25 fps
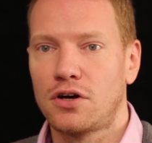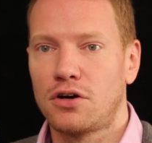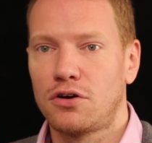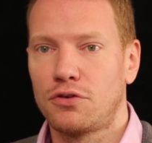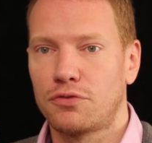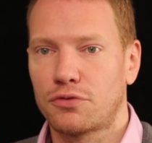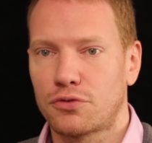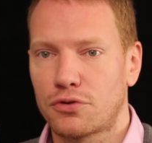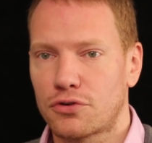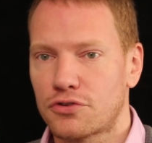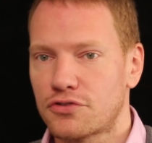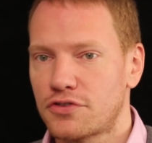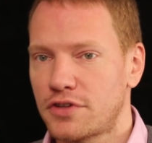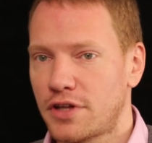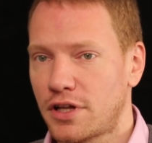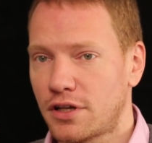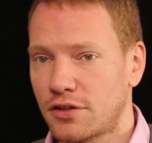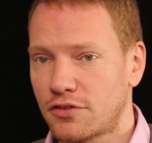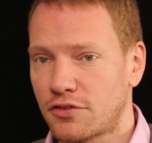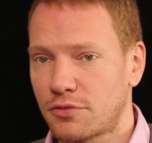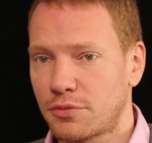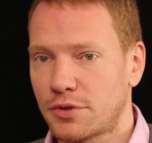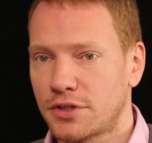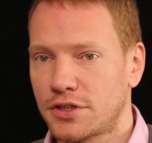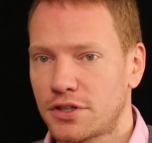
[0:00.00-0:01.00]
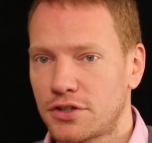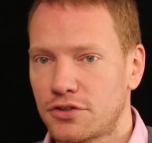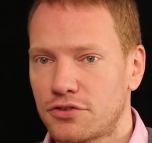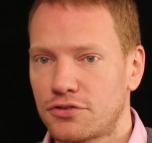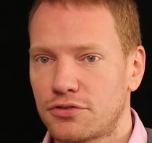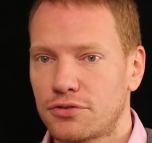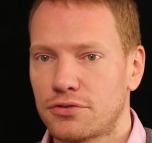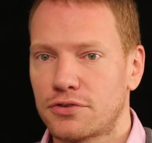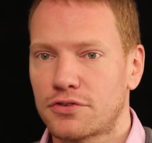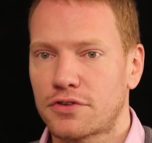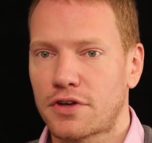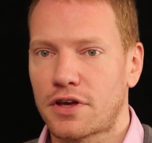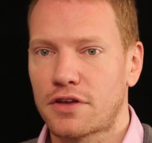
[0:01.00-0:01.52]
of course, the LGBT
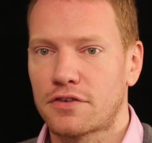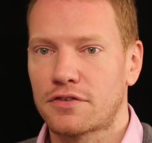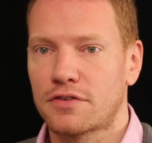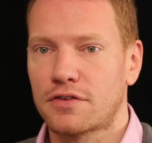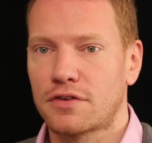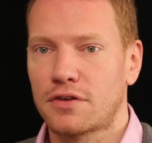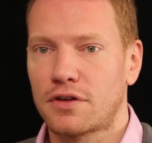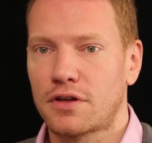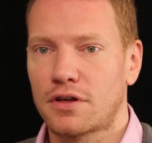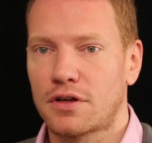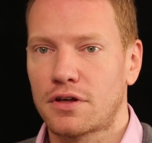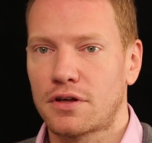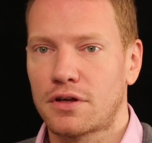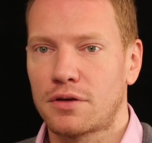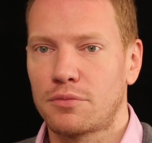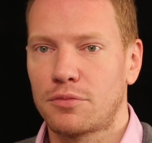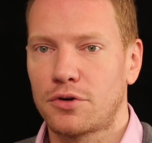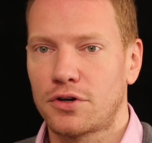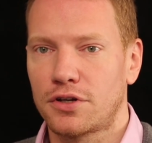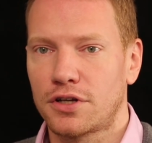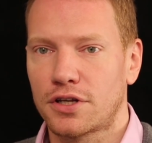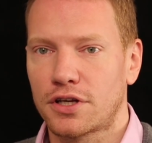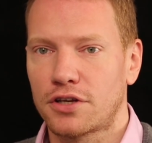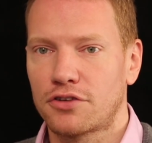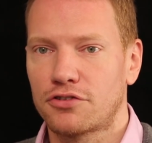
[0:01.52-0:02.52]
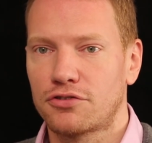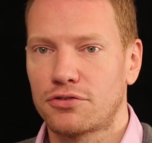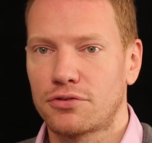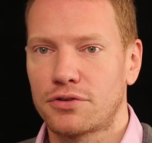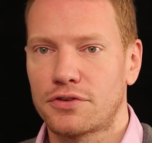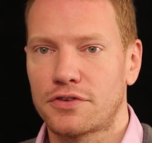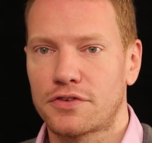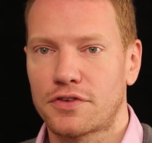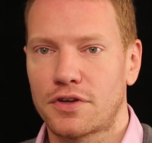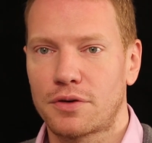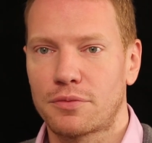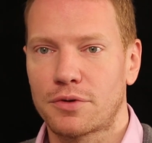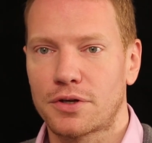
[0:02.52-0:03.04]
issues as a burning issue in
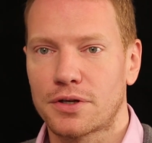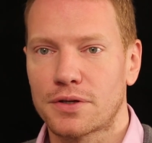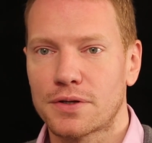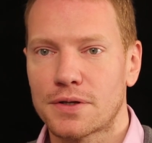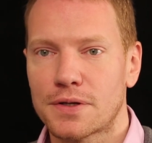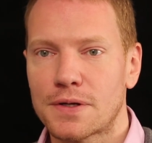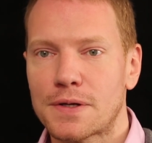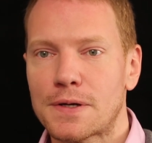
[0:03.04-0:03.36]
Serbia.